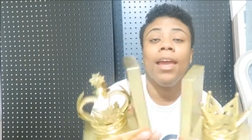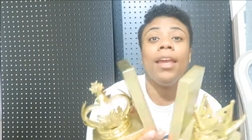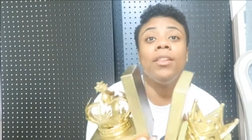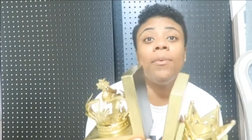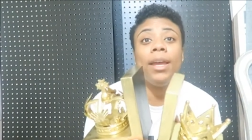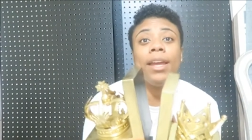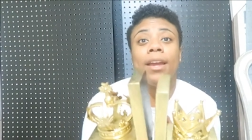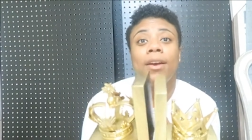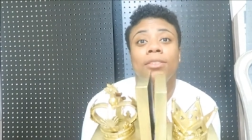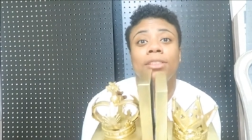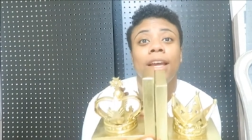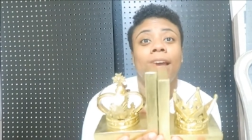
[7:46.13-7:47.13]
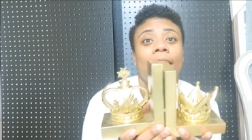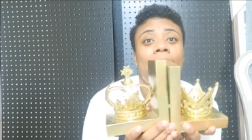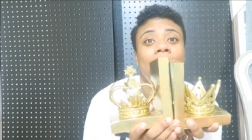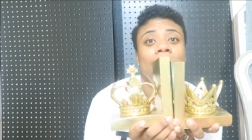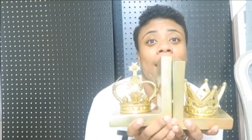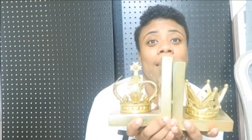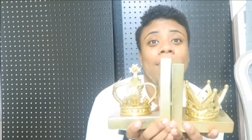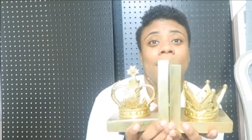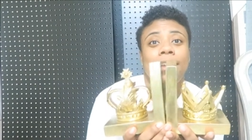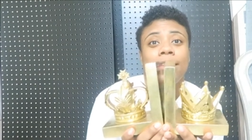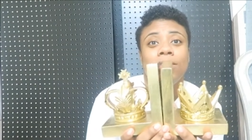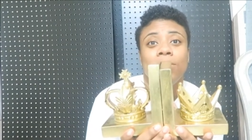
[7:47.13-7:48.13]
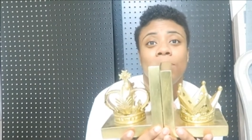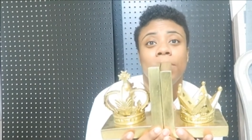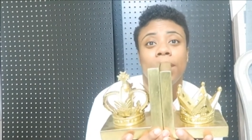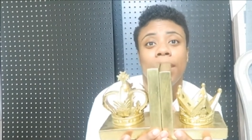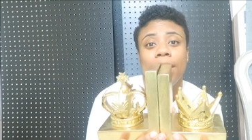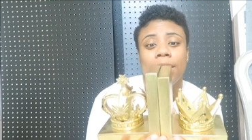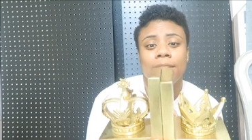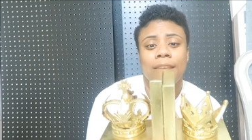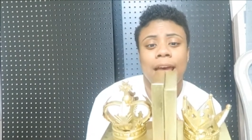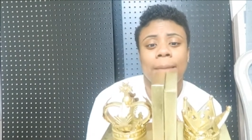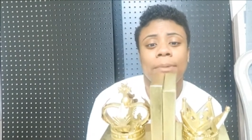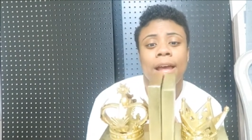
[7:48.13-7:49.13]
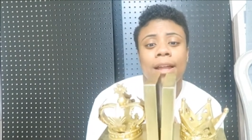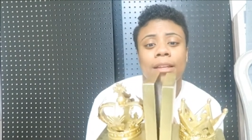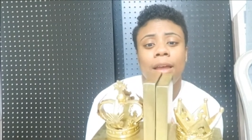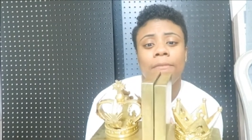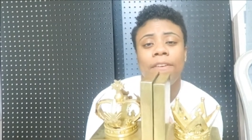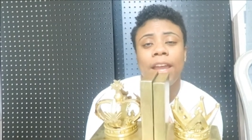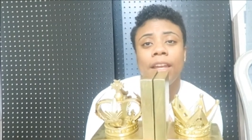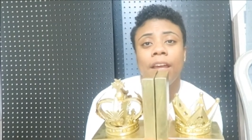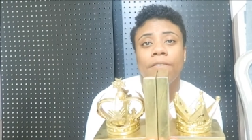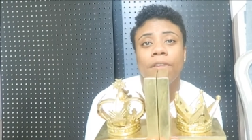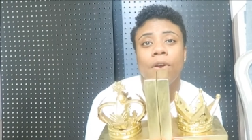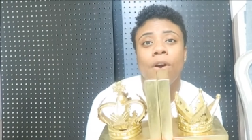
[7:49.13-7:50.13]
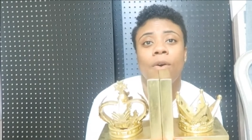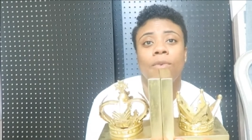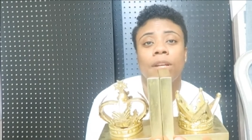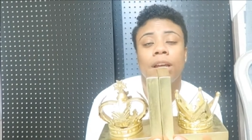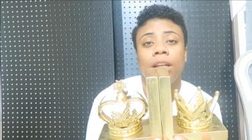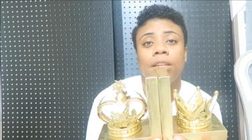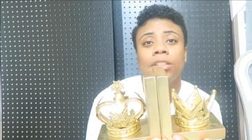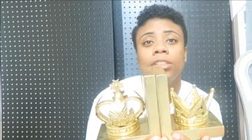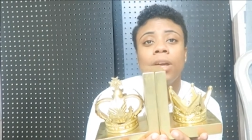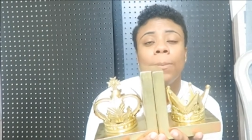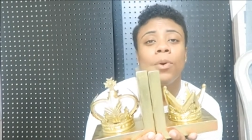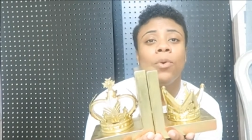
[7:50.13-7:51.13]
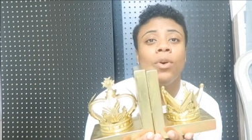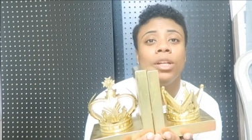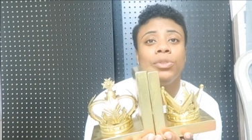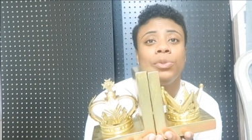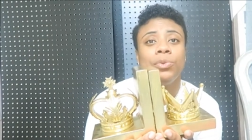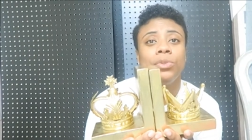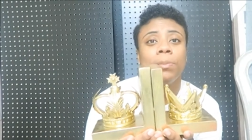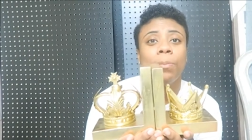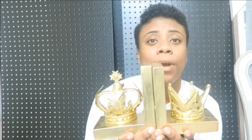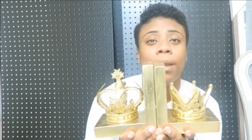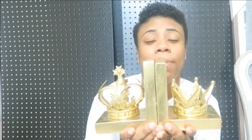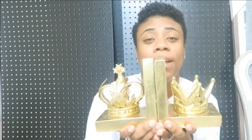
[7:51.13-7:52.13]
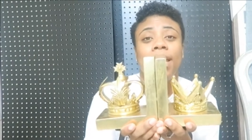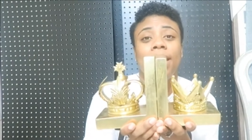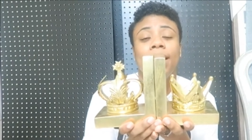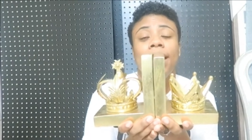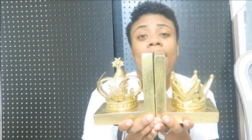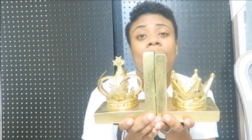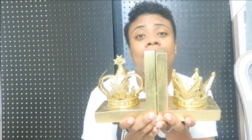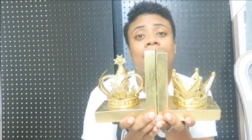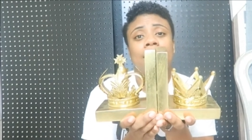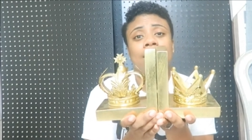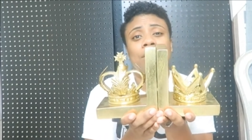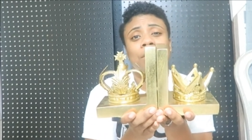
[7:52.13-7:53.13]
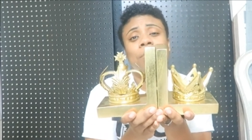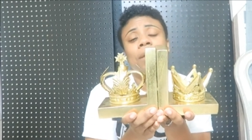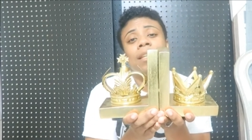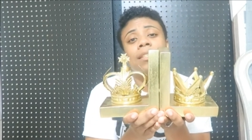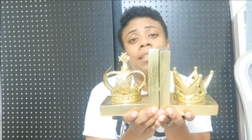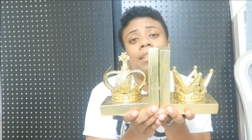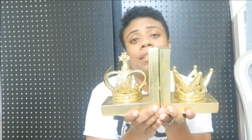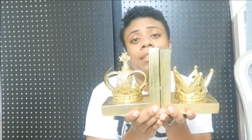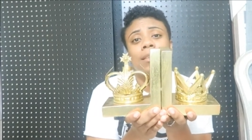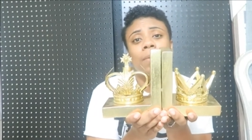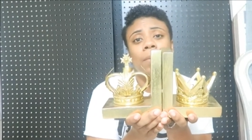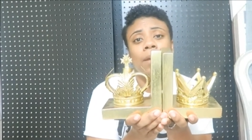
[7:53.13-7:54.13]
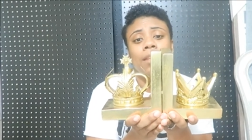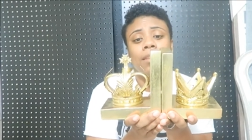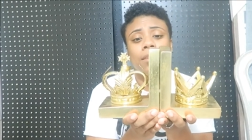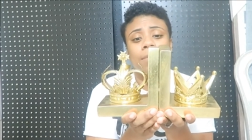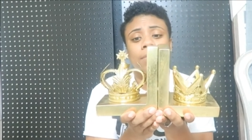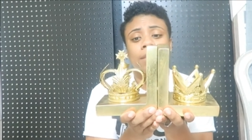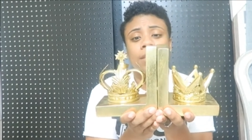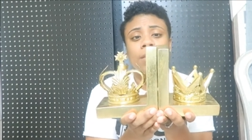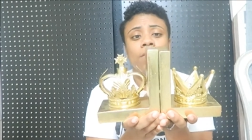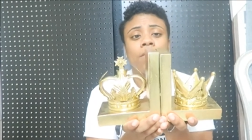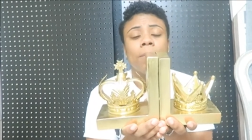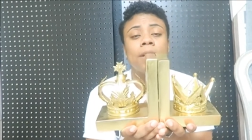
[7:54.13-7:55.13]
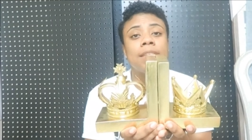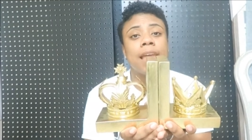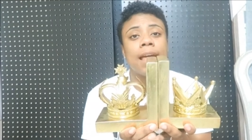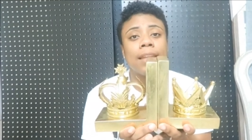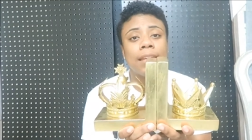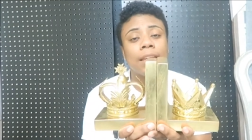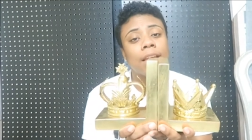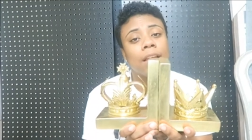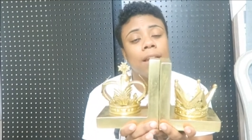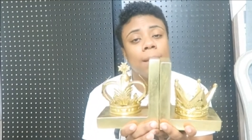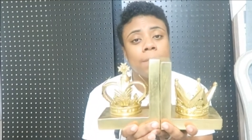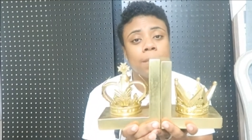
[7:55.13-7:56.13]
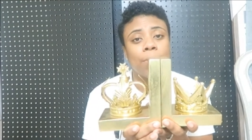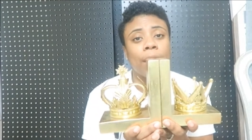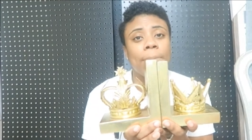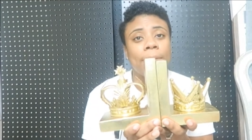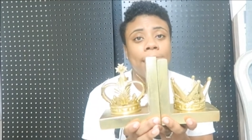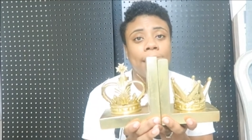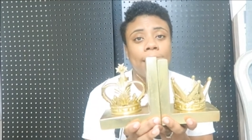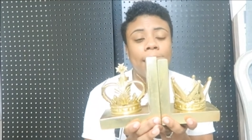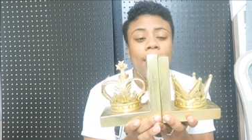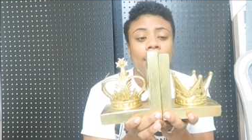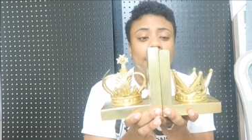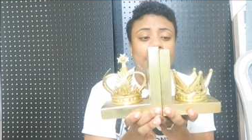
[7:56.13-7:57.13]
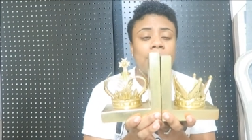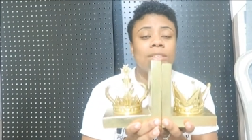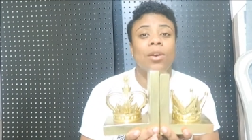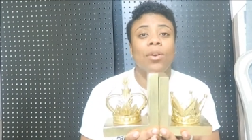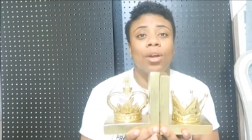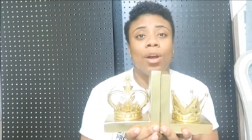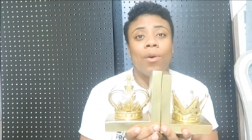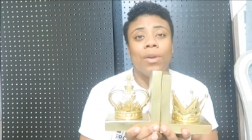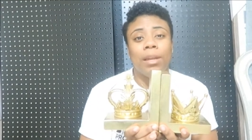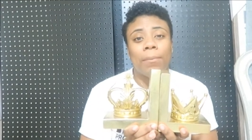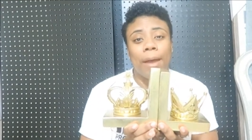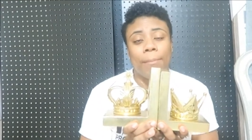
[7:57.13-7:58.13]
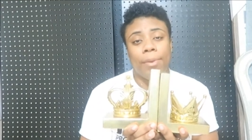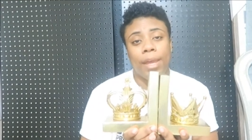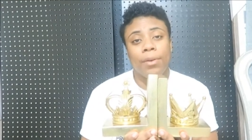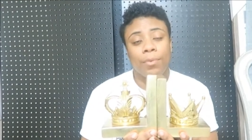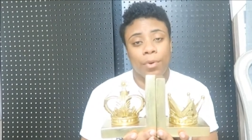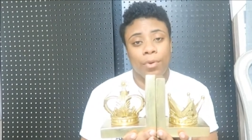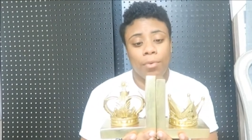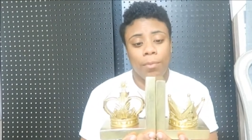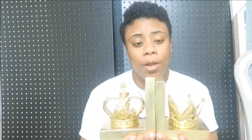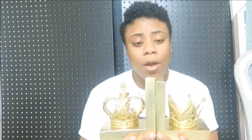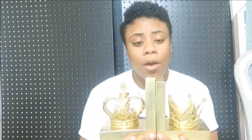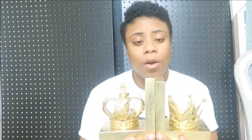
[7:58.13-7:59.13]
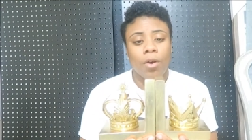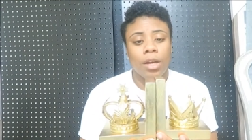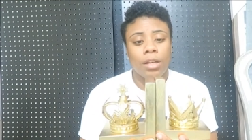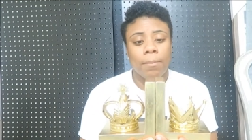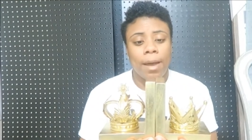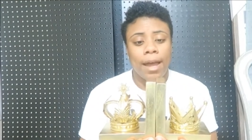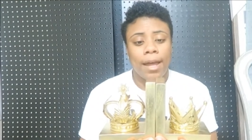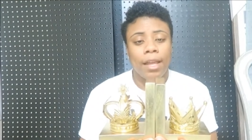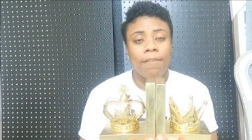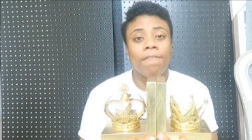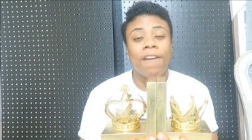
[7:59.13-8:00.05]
either way it goes I like these two bookends I'm not a fan of the gold color so I'm going to spray paint these two pieces with some silver metallic uh, spray paint and these are going to go in my bedroom on my